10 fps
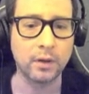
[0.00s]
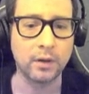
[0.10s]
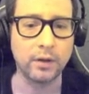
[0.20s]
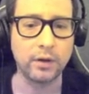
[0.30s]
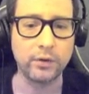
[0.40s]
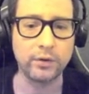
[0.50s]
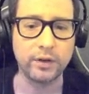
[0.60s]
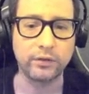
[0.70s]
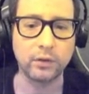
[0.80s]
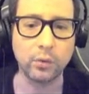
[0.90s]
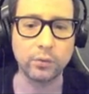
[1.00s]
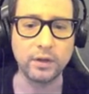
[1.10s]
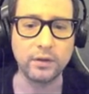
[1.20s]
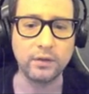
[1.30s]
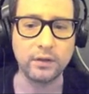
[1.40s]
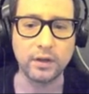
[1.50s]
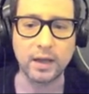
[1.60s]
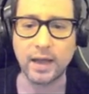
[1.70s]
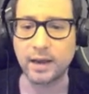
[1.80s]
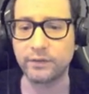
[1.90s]
Here is loading the
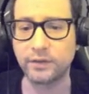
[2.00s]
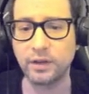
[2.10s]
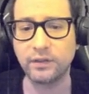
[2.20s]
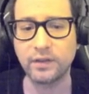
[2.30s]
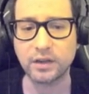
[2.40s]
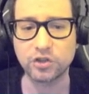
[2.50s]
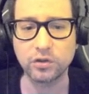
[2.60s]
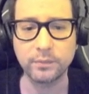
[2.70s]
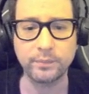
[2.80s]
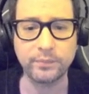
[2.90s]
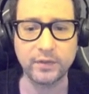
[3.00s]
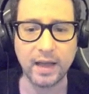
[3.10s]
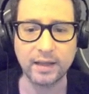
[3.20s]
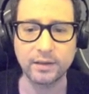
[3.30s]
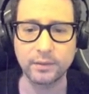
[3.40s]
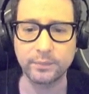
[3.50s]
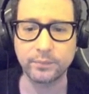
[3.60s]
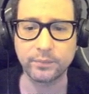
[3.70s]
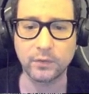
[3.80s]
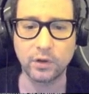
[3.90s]
NFT section that
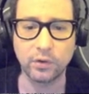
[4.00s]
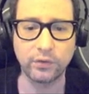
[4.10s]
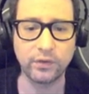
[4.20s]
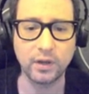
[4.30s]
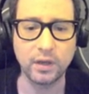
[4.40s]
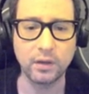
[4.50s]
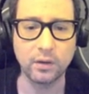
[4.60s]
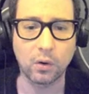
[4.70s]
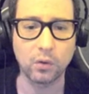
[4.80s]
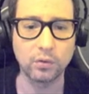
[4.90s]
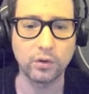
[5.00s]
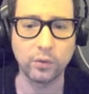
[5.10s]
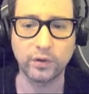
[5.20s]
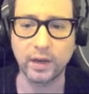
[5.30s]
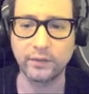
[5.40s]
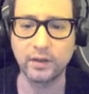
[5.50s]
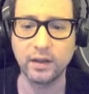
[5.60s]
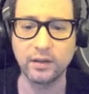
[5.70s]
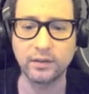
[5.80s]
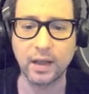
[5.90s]
you see all those
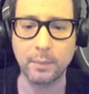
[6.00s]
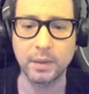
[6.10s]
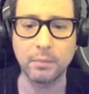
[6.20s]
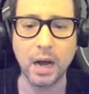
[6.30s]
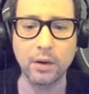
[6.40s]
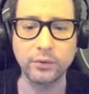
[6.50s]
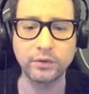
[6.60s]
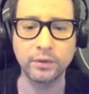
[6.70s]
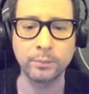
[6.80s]
NFTs can be bought,